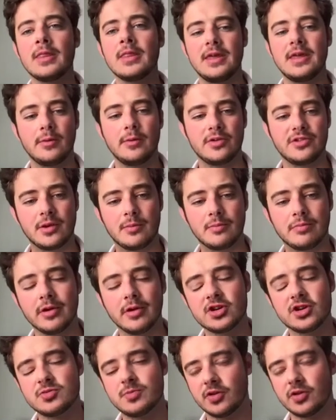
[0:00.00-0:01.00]
It was a
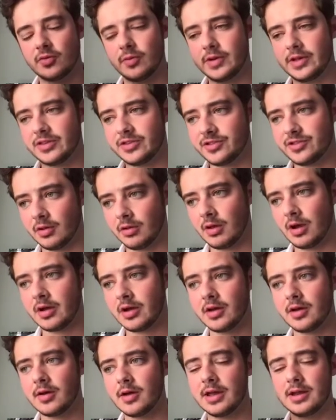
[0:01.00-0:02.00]
bridge between
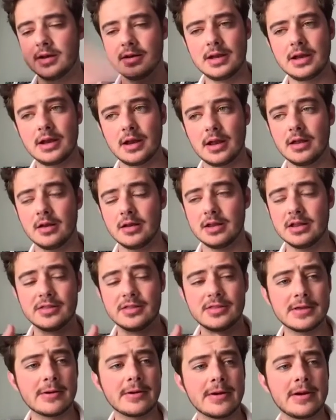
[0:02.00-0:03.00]
Solana and
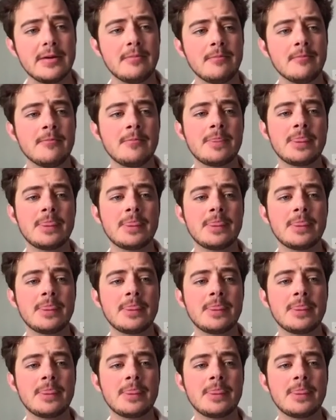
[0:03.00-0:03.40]
Ethereum,